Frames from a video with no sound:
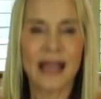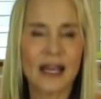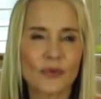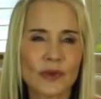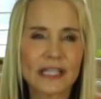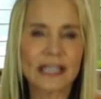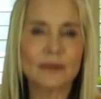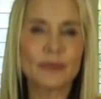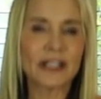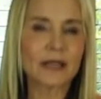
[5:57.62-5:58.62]
And really,
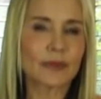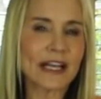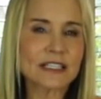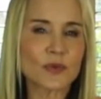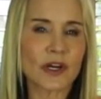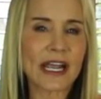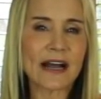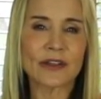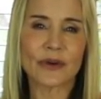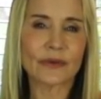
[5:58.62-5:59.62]
in Billy Blanks'
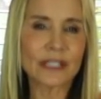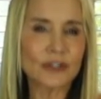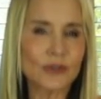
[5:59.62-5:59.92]
workout, you're only